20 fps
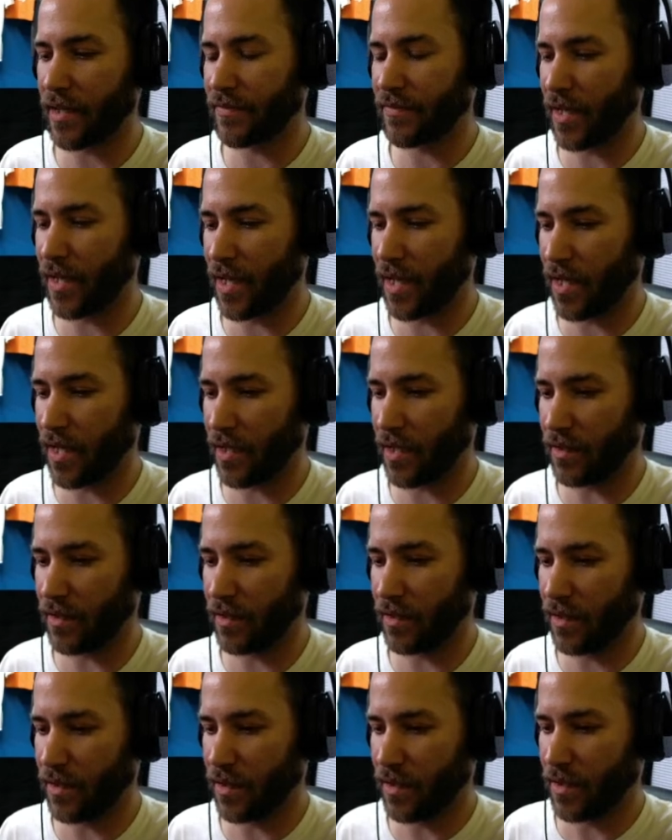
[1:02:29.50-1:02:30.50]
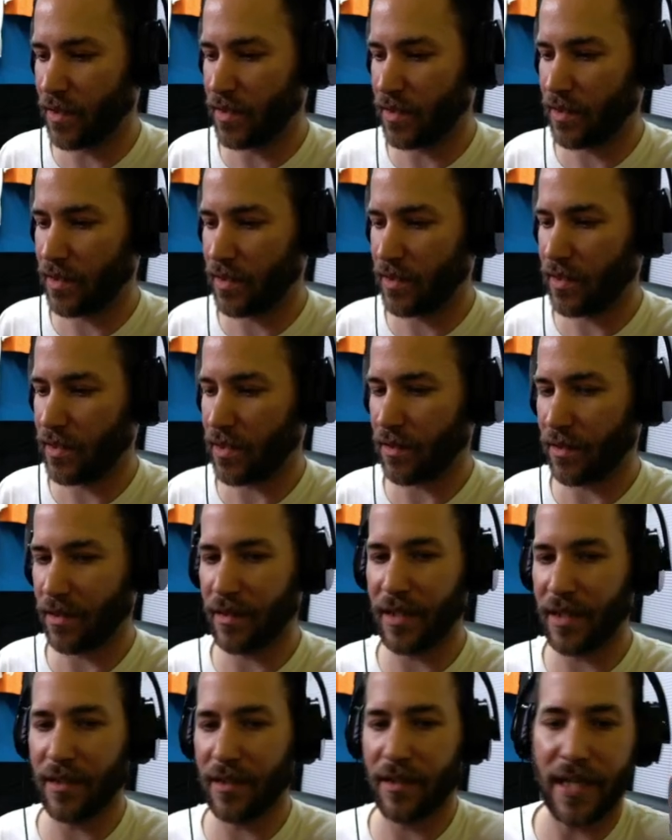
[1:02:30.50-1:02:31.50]
uh, you know
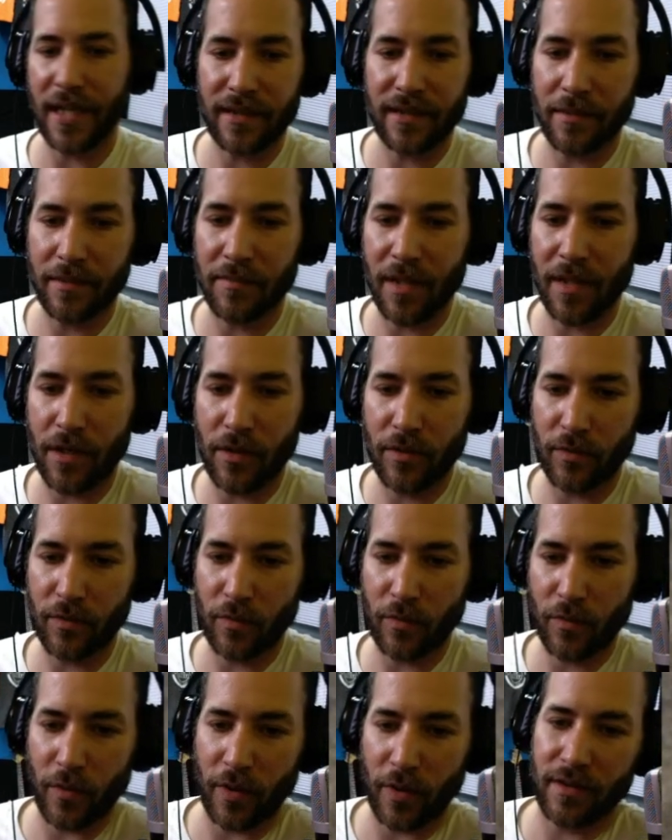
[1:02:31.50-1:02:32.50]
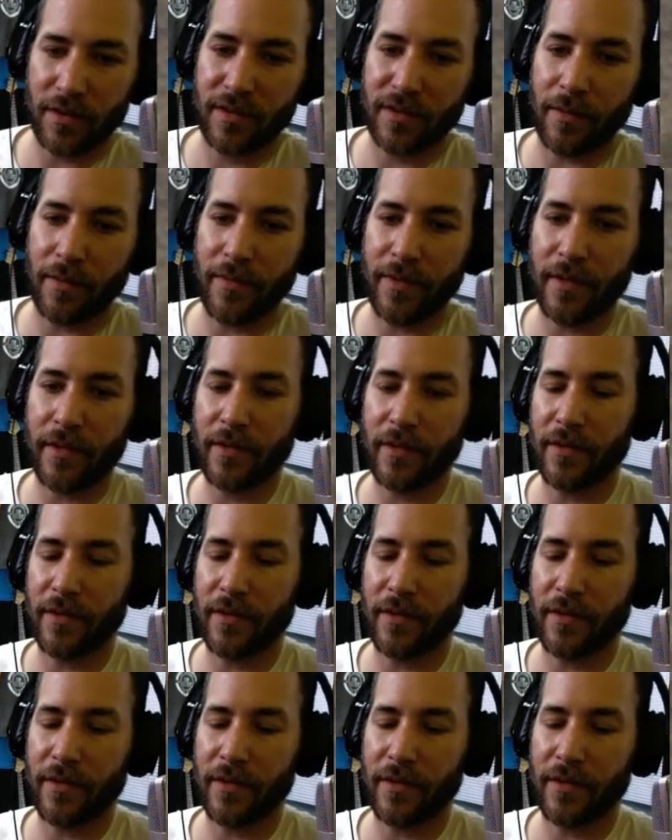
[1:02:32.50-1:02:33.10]
l- let them know what some of the,